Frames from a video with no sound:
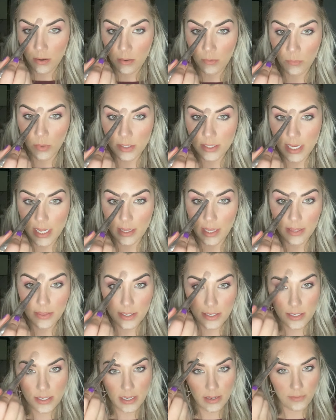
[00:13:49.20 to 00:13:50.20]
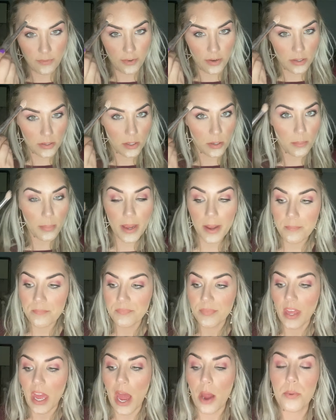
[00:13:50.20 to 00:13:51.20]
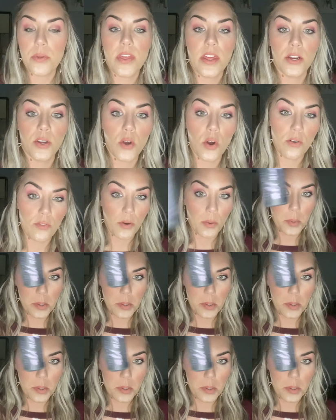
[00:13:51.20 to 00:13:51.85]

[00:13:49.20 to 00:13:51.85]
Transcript: Once I let this sit for a little bit, I would then go over it